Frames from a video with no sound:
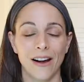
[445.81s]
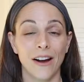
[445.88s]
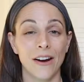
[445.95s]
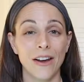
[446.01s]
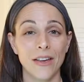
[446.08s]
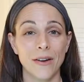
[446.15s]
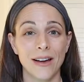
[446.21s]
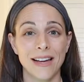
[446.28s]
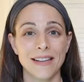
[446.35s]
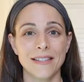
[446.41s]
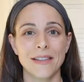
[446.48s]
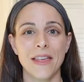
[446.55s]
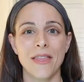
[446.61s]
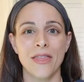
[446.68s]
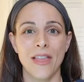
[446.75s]
All right, you guys,
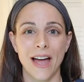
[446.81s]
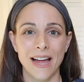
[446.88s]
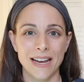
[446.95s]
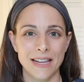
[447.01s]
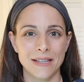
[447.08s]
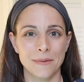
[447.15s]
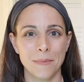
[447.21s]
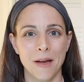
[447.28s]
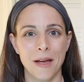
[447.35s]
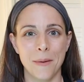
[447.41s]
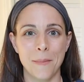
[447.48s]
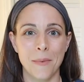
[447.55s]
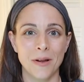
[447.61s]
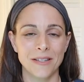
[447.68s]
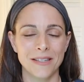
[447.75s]
that is my
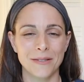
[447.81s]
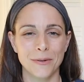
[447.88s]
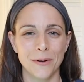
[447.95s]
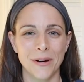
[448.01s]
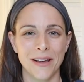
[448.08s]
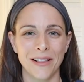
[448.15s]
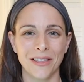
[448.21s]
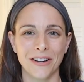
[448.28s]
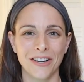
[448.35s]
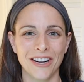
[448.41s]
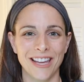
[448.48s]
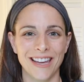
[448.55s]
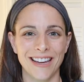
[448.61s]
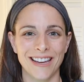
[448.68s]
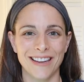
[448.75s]
Montessori
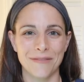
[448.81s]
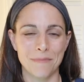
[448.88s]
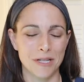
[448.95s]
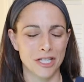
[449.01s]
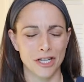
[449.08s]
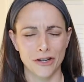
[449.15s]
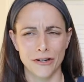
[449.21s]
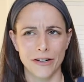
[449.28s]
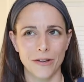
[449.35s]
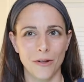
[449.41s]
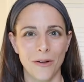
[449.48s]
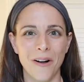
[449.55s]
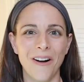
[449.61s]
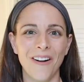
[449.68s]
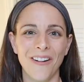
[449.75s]
learning
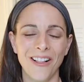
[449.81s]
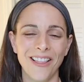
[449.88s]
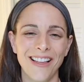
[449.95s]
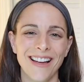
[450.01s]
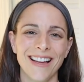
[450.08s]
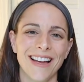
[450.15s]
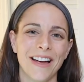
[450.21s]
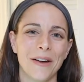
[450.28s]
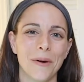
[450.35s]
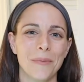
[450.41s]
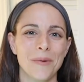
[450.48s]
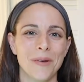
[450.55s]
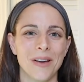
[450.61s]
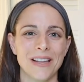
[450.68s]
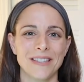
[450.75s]
material haul. I
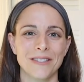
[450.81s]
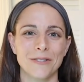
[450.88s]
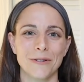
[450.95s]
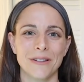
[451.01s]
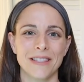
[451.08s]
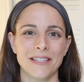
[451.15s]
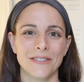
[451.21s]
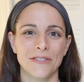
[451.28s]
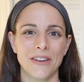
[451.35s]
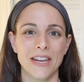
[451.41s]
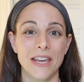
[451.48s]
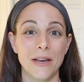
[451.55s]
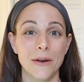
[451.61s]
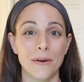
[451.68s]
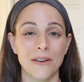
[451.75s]
hope you guys enjoyed this
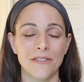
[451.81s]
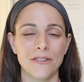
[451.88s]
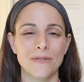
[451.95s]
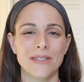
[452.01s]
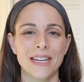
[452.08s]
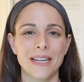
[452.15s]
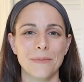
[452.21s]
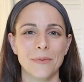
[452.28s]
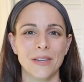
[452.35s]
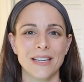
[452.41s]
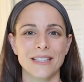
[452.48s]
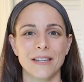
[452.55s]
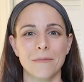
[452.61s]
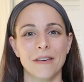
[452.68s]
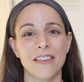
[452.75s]
video. If you did,
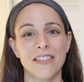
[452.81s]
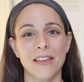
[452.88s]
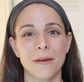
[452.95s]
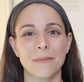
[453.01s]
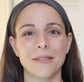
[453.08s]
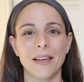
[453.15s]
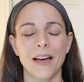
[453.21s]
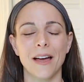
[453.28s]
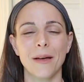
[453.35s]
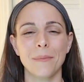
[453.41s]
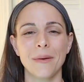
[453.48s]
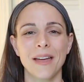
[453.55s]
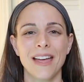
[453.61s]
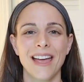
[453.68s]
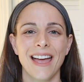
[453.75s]
please give me a thumbs up.
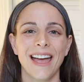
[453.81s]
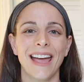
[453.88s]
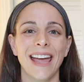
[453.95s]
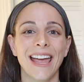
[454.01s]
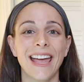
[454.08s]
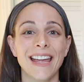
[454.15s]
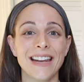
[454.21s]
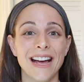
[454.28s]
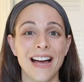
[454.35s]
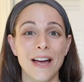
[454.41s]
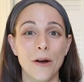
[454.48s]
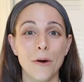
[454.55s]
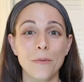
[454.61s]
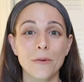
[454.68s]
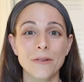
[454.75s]
And I
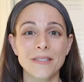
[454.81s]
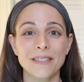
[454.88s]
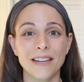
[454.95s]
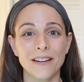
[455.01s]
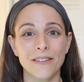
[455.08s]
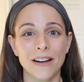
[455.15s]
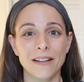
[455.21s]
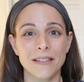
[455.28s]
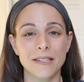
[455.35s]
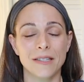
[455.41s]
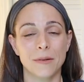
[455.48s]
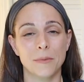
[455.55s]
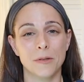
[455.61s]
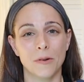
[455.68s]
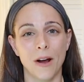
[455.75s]
hope you'll stick around and
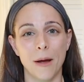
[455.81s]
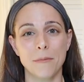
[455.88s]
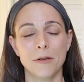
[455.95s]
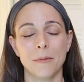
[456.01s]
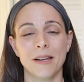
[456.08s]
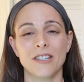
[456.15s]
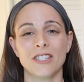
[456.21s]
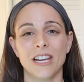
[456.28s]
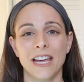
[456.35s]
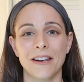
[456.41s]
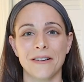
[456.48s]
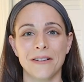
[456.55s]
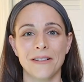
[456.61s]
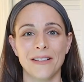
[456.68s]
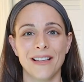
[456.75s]
subscribe to my
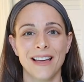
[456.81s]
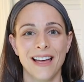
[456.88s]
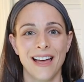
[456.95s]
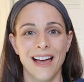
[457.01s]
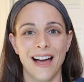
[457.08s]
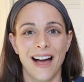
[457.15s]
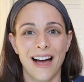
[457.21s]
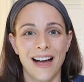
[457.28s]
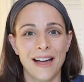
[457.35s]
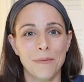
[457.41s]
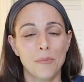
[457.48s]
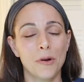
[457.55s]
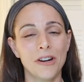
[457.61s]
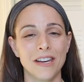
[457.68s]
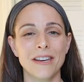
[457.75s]
channel. I'm
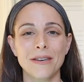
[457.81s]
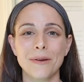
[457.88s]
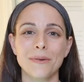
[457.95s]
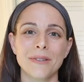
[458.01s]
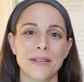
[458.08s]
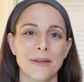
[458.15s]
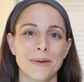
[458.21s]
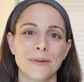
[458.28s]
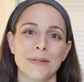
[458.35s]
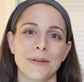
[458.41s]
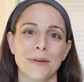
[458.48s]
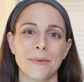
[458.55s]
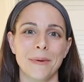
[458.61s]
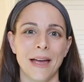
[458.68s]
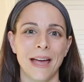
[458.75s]
pretty new to
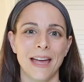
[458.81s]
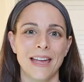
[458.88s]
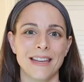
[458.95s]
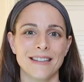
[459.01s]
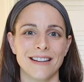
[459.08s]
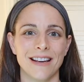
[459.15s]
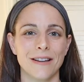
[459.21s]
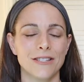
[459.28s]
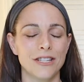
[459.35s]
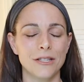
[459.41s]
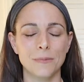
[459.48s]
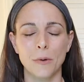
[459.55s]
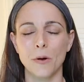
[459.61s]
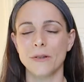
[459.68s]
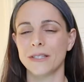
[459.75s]
YouTube and I
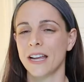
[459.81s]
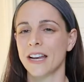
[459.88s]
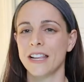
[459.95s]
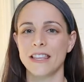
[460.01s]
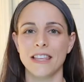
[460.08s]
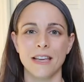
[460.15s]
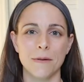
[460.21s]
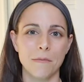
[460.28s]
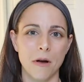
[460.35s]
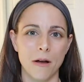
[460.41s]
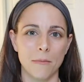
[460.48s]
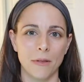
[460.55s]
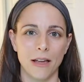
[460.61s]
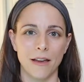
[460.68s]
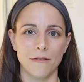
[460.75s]
just post anything
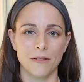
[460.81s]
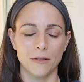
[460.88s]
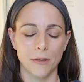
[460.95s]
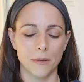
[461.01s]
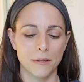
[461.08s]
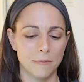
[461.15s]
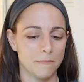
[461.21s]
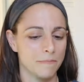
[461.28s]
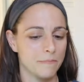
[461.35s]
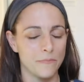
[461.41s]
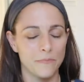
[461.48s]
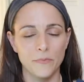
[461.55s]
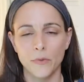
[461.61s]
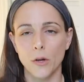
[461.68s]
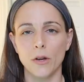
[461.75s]
mom life. So
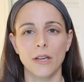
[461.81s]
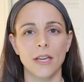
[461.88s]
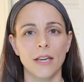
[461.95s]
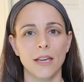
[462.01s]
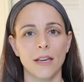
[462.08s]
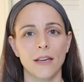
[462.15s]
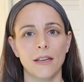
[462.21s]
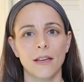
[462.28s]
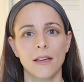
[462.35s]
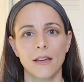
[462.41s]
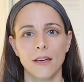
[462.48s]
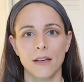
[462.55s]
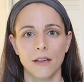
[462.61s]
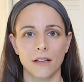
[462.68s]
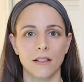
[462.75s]
cooking,
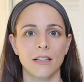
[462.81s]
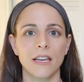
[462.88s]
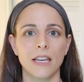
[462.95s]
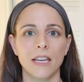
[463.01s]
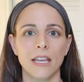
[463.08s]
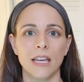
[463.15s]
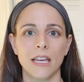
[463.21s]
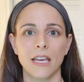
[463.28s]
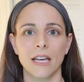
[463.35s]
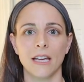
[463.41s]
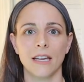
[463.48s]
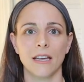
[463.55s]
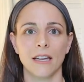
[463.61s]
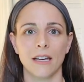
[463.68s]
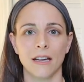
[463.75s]

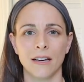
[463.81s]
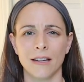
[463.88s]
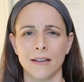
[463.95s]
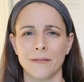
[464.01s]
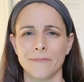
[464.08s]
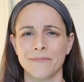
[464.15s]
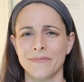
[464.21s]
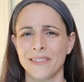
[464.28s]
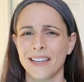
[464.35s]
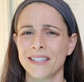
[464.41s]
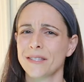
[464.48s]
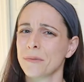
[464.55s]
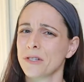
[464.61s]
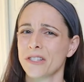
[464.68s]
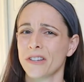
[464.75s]
cleaning,
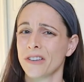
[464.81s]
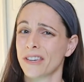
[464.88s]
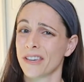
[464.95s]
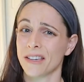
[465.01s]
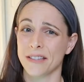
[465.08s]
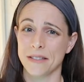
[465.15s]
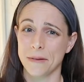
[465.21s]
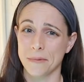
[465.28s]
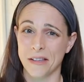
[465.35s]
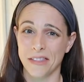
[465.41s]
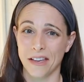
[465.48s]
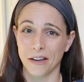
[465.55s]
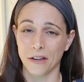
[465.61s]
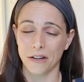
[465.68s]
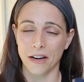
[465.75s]
not so much cooking because I'm not
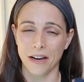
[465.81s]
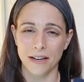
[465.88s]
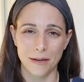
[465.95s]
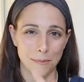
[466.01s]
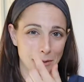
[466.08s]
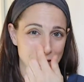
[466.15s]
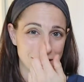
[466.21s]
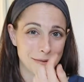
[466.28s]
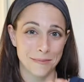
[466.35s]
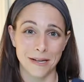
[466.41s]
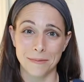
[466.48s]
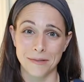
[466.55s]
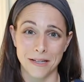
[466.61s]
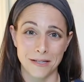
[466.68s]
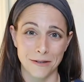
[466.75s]
that good at it, but
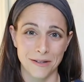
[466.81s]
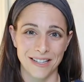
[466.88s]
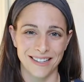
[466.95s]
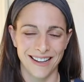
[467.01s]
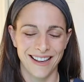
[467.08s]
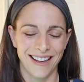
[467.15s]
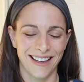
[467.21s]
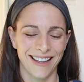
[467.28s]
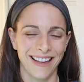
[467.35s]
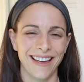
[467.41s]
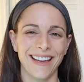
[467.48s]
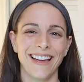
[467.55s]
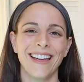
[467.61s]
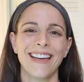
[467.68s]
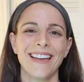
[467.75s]
sometimes I do
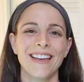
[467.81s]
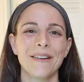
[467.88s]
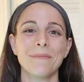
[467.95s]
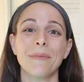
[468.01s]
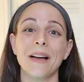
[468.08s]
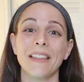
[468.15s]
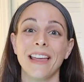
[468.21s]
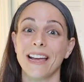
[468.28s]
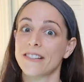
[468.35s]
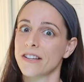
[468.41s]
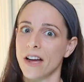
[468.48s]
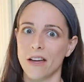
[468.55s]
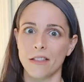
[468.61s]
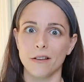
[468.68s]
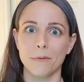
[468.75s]
it. But like
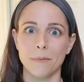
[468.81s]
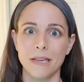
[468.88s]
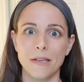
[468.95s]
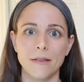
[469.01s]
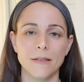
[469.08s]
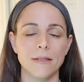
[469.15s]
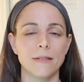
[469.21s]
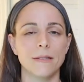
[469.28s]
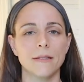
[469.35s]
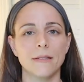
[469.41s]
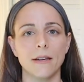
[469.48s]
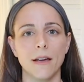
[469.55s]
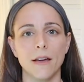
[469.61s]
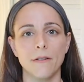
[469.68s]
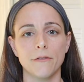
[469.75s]
toddler meals and
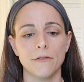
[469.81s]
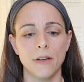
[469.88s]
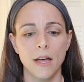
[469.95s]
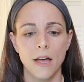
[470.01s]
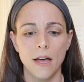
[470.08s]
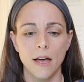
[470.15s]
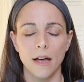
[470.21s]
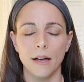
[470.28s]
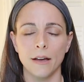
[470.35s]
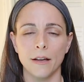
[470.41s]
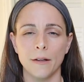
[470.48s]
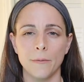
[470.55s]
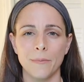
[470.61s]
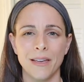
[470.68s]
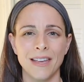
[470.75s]
stuff,
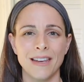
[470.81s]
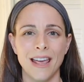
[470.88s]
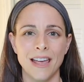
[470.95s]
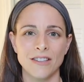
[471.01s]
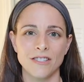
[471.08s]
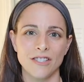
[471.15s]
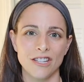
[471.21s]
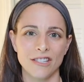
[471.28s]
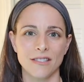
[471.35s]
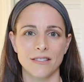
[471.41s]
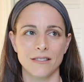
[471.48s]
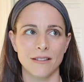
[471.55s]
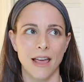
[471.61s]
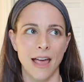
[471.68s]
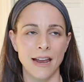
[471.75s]
and just
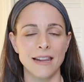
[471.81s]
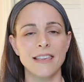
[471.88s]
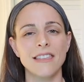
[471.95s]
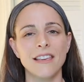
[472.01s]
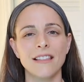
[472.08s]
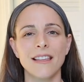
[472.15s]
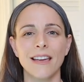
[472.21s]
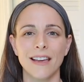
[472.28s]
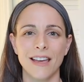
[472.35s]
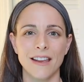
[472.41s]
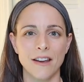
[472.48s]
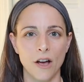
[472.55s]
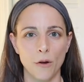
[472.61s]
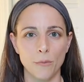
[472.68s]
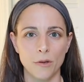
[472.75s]
anything that
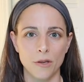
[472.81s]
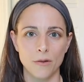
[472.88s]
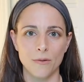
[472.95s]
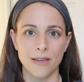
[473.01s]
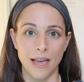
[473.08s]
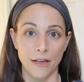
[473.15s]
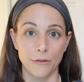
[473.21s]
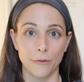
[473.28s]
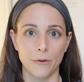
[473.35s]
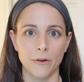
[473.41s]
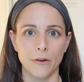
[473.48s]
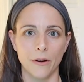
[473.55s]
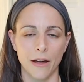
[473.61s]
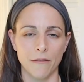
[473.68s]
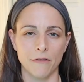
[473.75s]
can help you get through
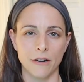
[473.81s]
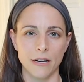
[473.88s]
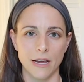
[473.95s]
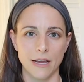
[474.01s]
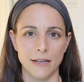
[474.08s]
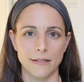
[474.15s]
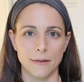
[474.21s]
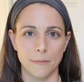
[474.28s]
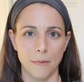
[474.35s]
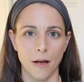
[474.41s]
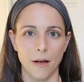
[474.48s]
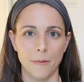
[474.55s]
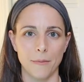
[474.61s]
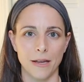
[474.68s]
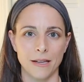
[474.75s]
your everyday as a
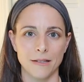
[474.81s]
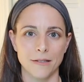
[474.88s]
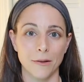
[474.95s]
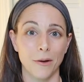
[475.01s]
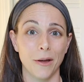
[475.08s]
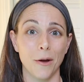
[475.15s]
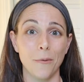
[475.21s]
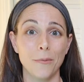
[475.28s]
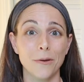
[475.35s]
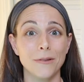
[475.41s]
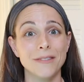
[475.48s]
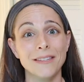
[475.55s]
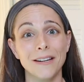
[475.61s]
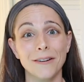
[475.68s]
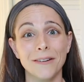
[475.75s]
mom. And so I hope
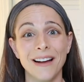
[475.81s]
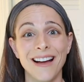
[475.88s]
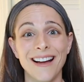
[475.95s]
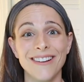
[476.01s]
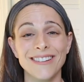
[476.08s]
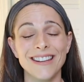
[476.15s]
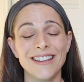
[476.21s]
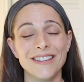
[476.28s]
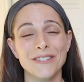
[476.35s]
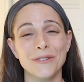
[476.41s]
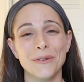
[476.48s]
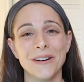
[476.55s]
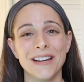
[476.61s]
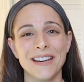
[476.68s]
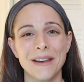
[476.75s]
you'll stick around and
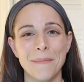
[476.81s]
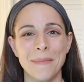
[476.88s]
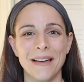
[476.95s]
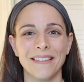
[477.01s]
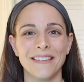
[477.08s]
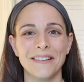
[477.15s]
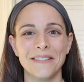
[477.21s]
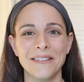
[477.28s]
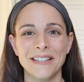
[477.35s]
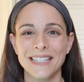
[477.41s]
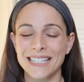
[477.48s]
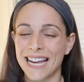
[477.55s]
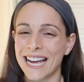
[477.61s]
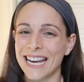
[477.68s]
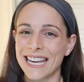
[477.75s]
join my little
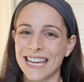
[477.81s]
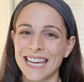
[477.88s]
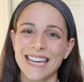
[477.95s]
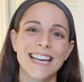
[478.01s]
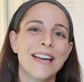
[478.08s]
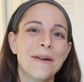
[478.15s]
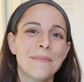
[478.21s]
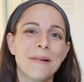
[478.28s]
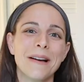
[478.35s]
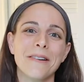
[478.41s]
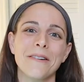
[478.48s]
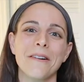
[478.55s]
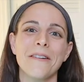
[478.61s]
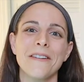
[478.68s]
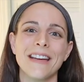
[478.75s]
tiny but
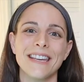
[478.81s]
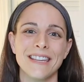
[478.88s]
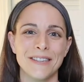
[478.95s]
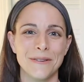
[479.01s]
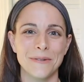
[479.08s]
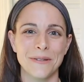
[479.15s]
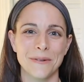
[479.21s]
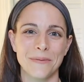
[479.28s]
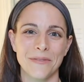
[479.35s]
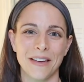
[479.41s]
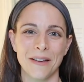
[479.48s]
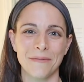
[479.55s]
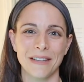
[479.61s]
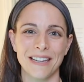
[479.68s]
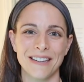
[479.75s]
growing YouTube
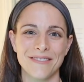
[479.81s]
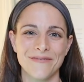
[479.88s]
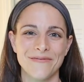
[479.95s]
family.